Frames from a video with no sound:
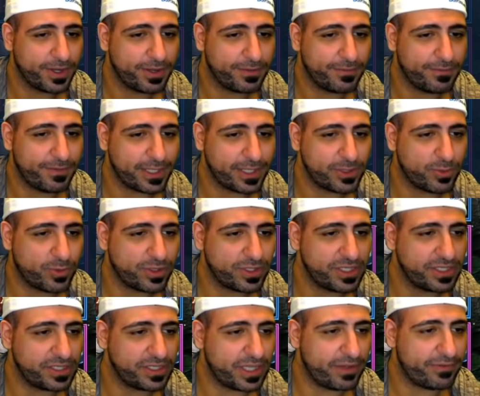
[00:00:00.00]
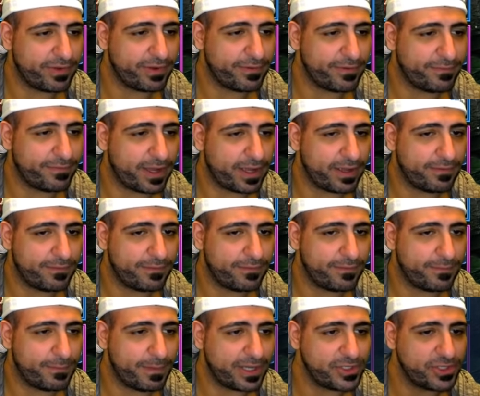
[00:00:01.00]
Faction Wars, he's definite
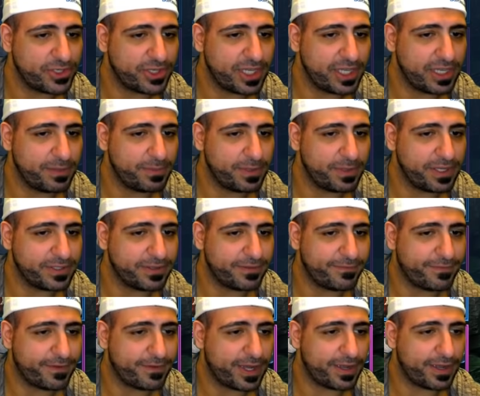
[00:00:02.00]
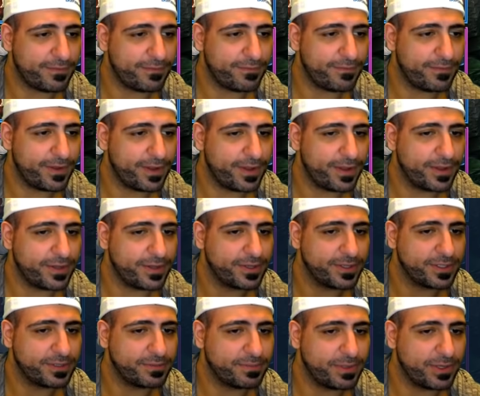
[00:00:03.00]
5. Magic Keep, he's a 5.
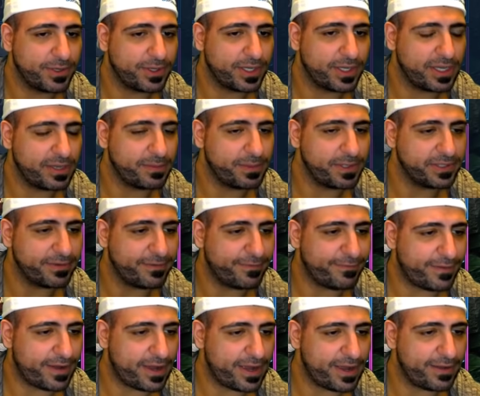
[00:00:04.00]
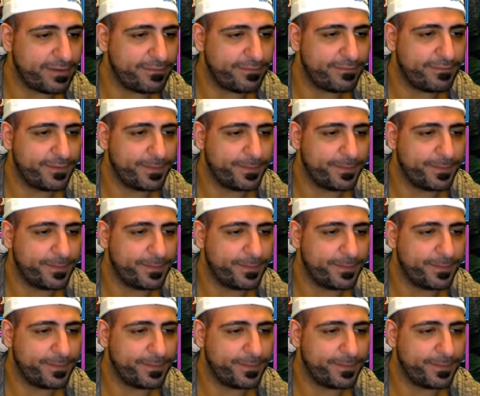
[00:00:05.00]
Spirit Keep, he's a 5.